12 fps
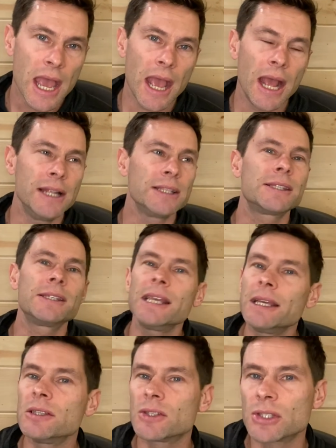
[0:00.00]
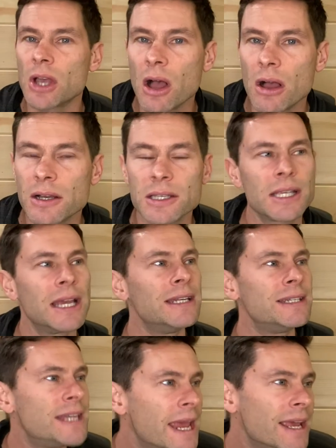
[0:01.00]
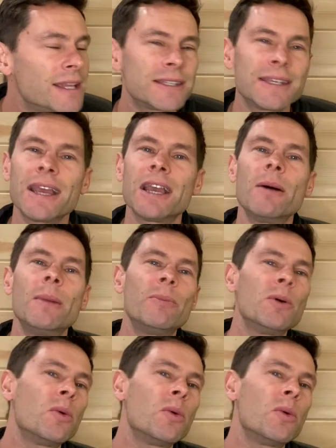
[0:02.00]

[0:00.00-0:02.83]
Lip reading: and sing songs and dance and come up with